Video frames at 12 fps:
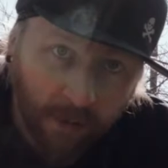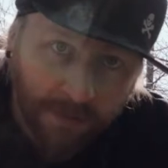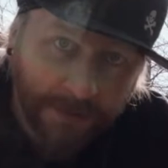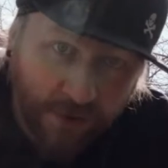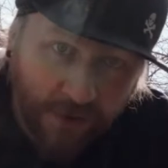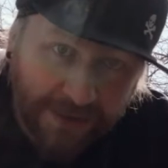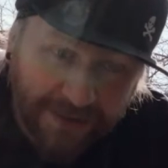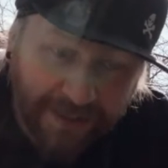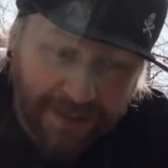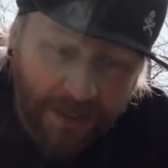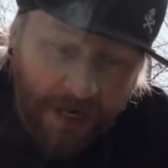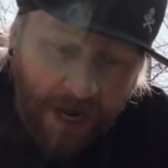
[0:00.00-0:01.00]
going to be treating
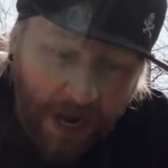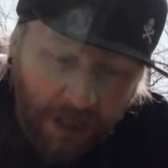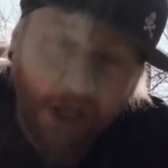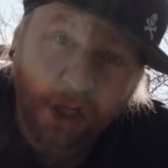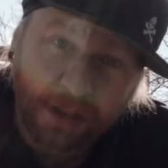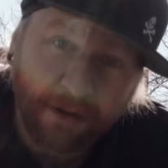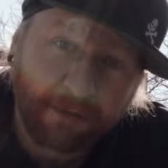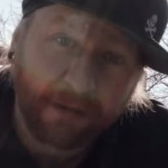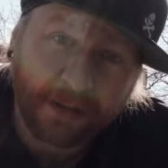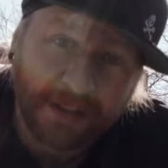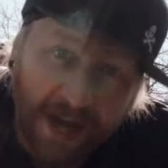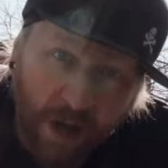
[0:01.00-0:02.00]
it a lot
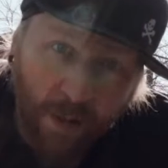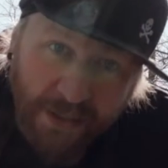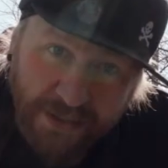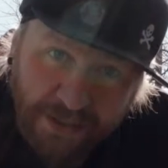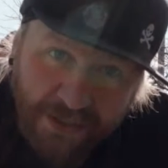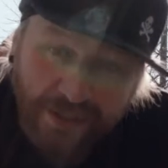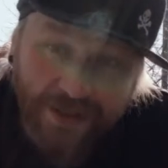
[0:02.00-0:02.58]
differently to how I did it